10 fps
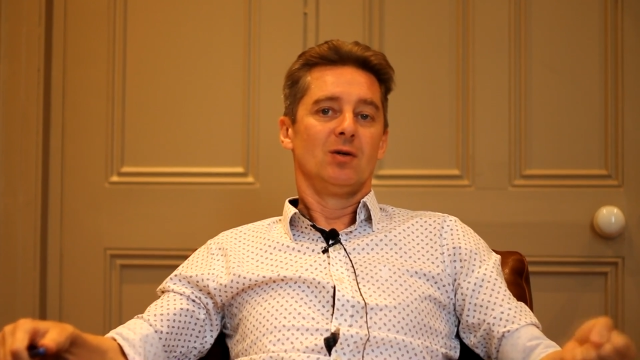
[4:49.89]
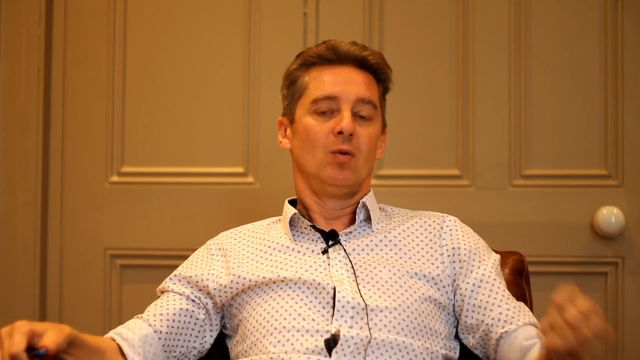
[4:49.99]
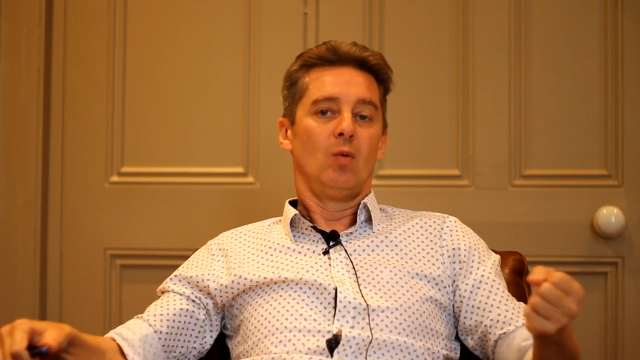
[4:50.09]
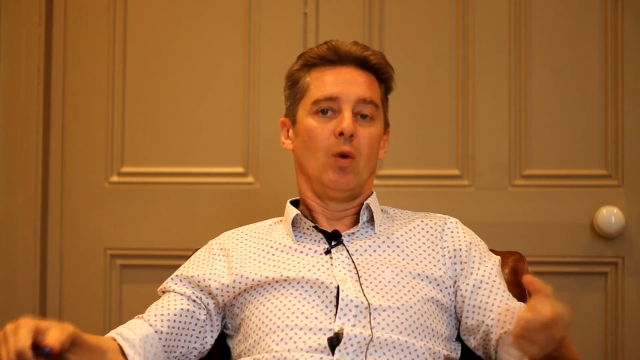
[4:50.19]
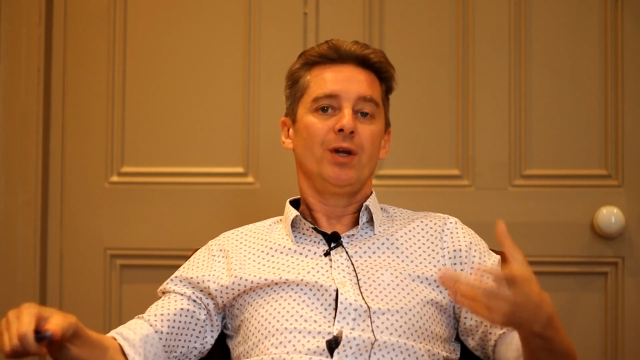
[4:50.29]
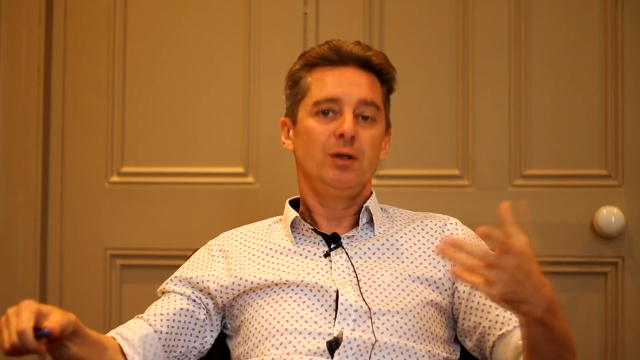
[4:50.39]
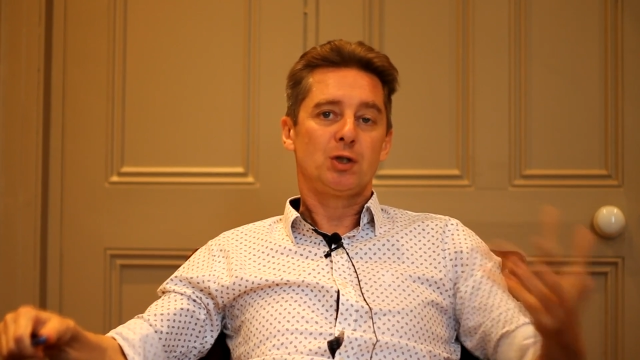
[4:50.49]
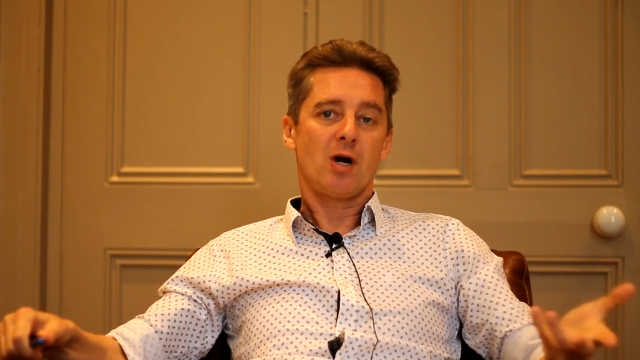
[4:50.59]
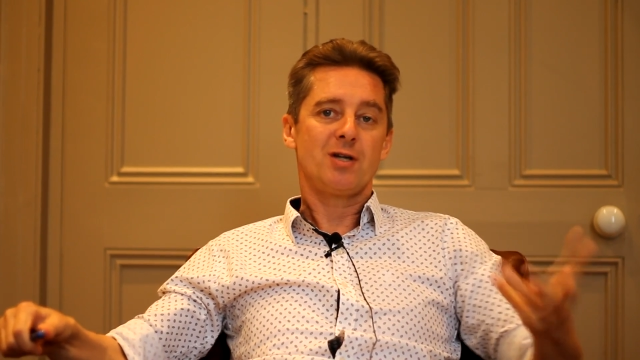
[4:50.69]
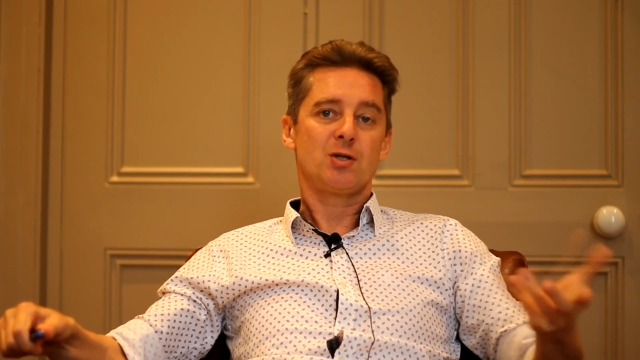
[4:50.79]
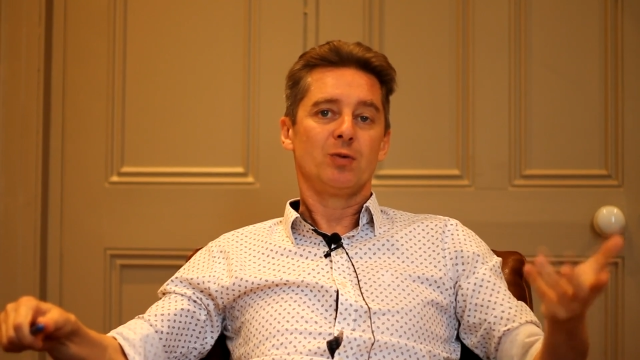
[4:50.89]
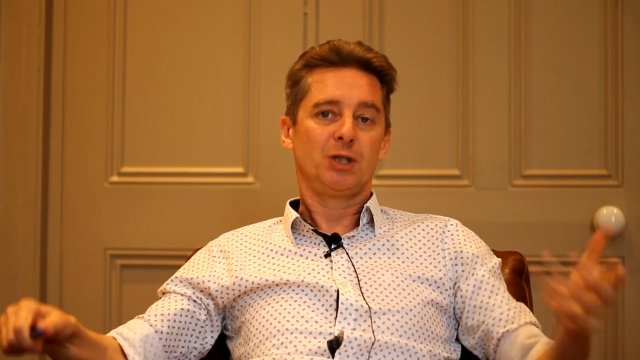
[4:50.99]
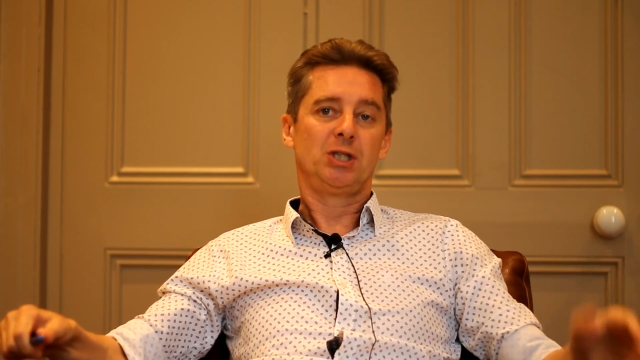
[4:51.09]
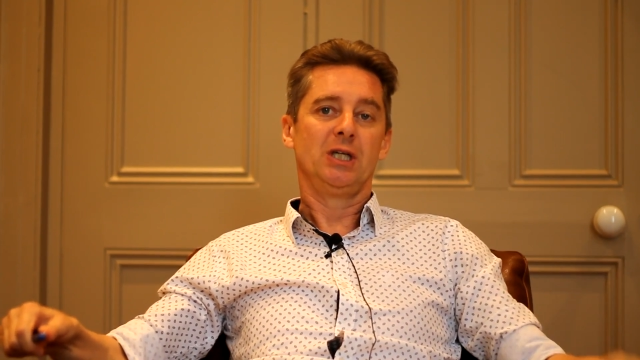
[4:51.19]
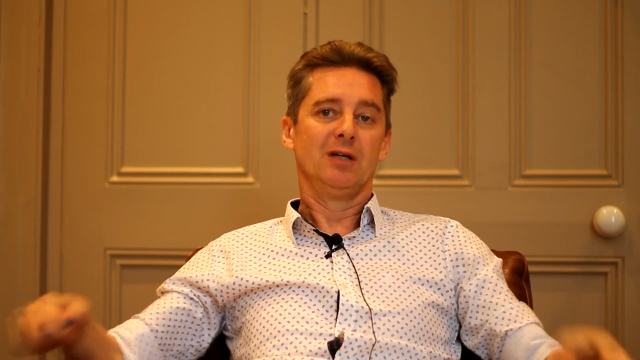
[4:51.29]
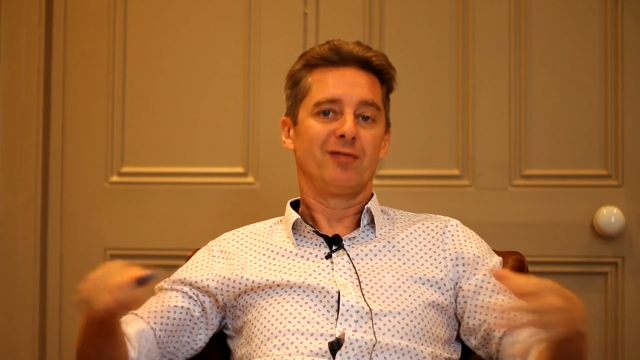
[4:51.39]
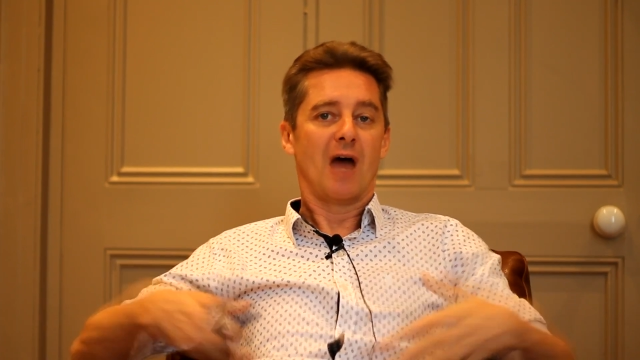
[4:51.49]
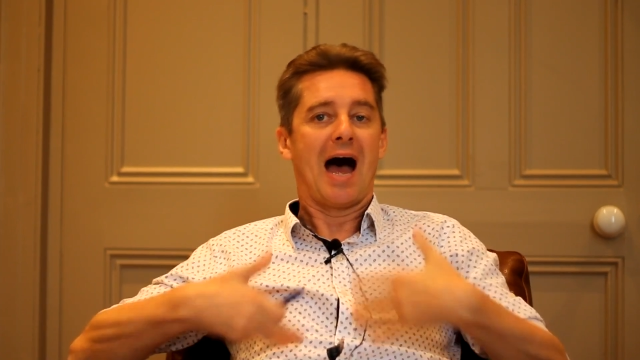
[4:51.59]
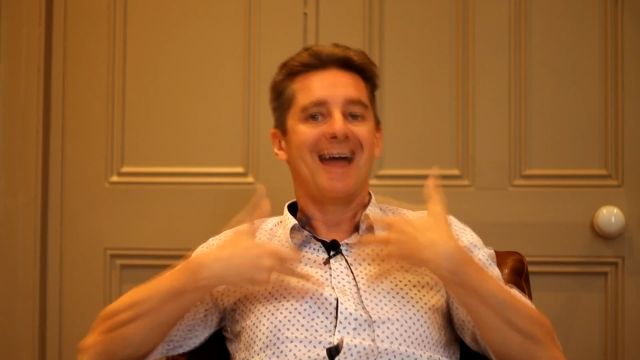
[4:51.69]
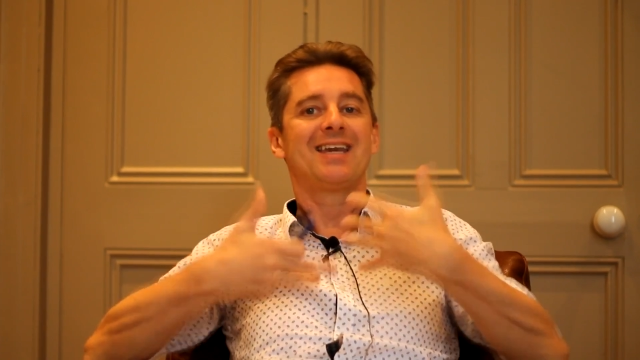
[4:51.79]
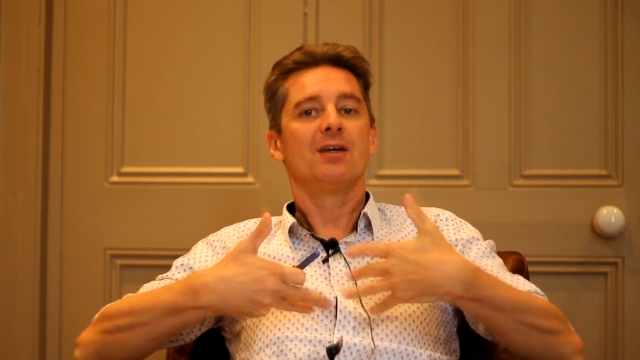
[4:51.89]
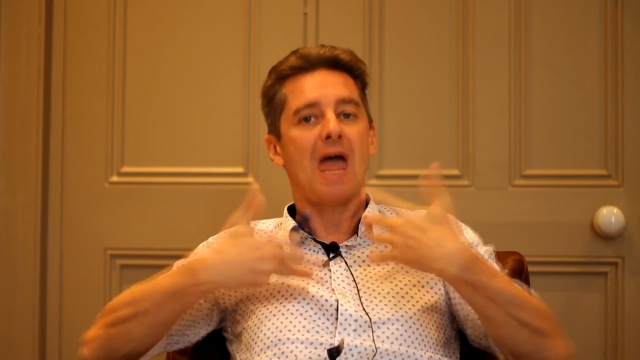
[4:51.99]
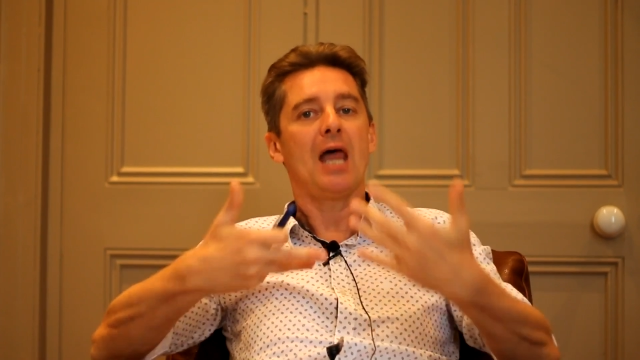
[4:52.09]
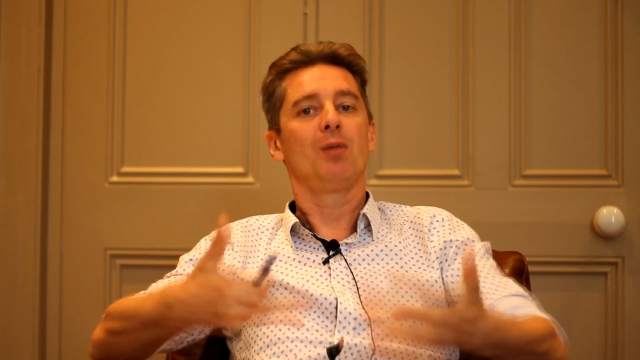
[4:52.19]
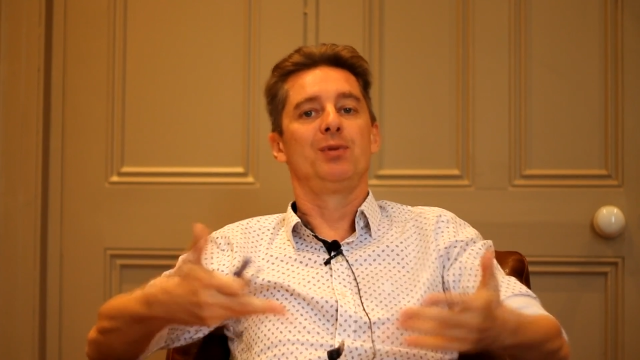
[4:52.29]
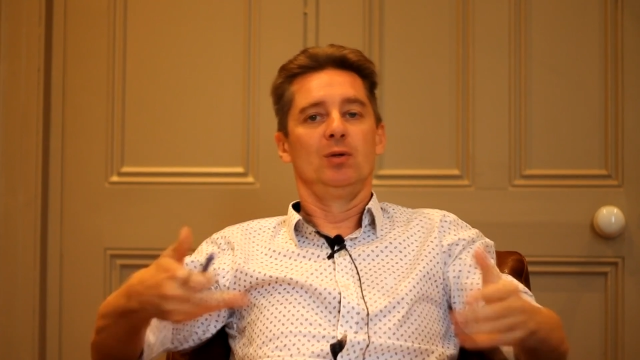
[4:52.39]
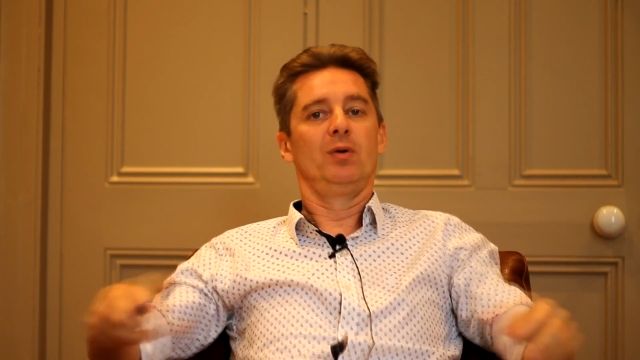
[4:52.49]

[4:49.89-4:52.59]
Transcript: What are you trying to achieve that I can help you